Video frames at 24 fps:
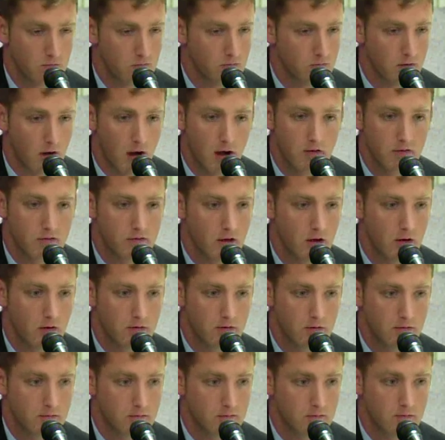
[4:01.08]
dies
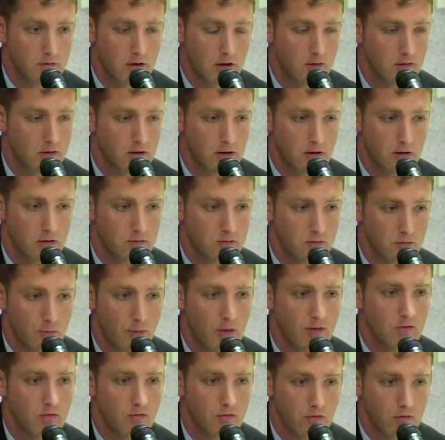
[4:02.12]
down here
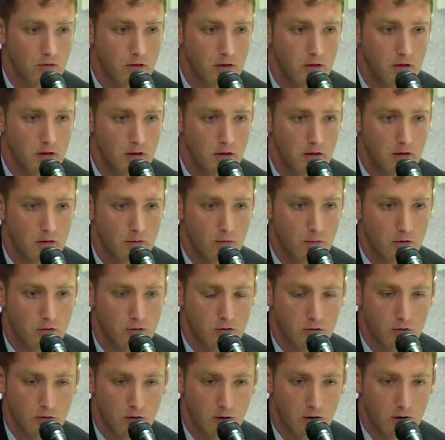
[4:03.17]
tremendously,
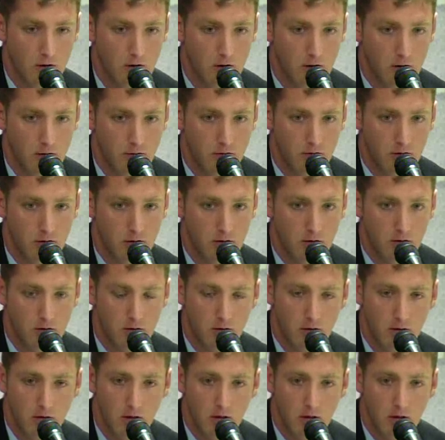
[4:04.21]
which I think